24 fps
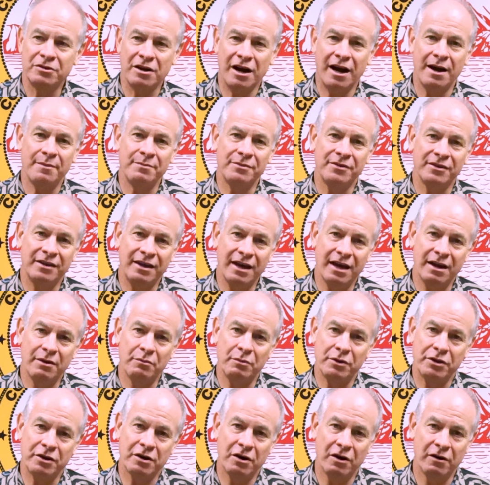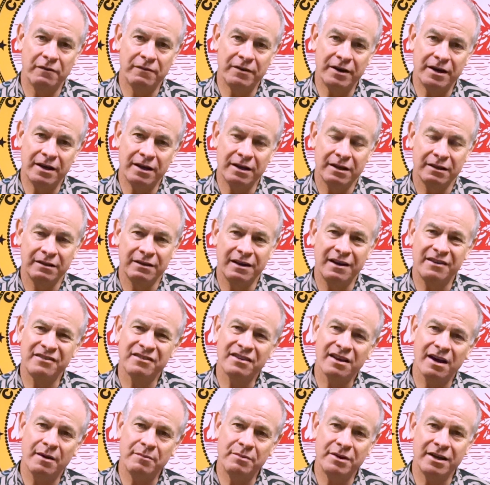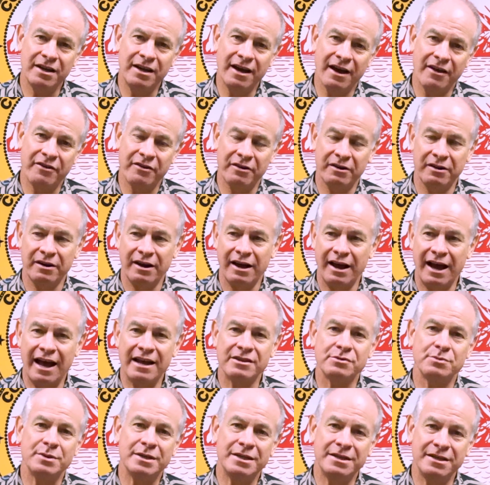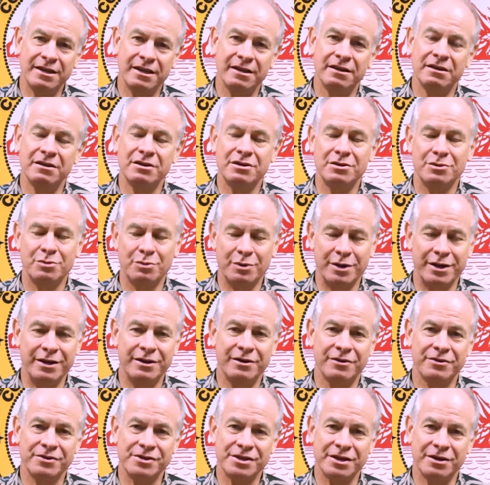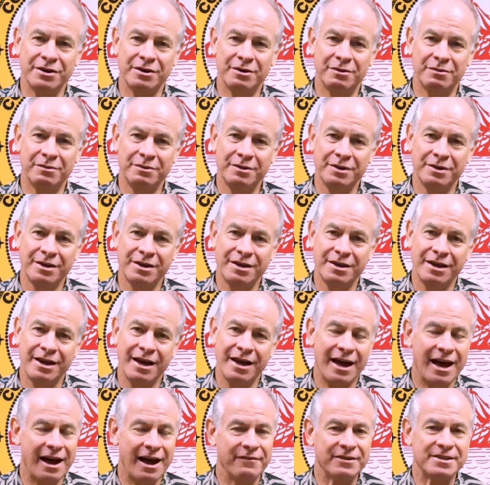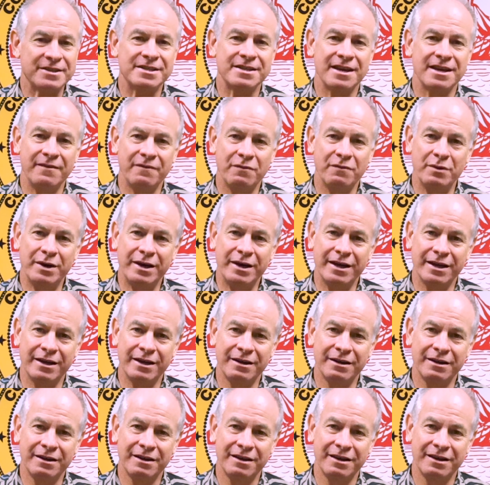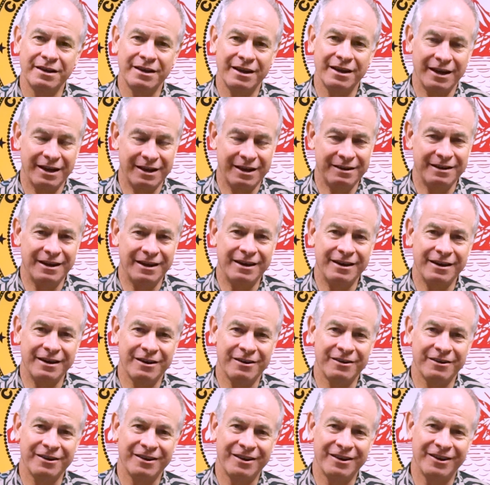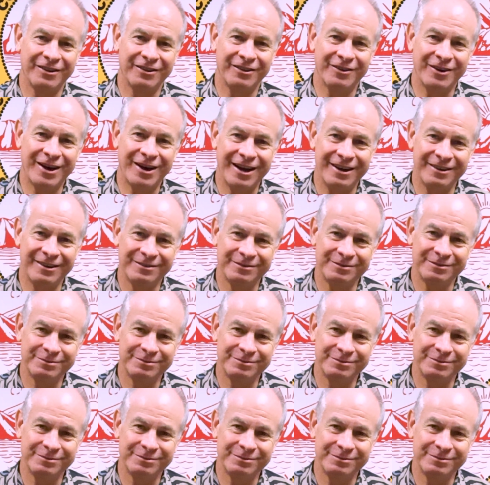times again with COVID, let us come together as we did 20 years ago. Have a safe weekend. Take care. Aloha.